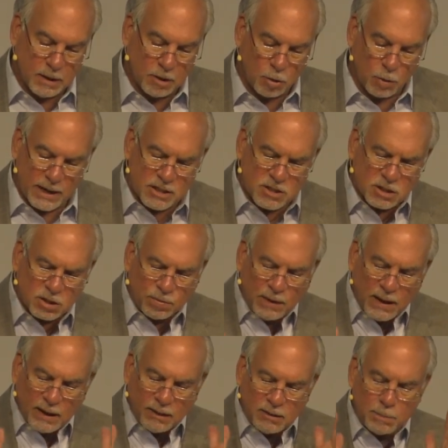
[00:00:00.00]
Courageous
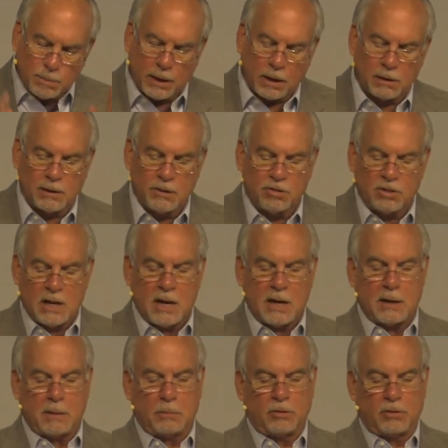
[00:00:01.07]
faith in perilous times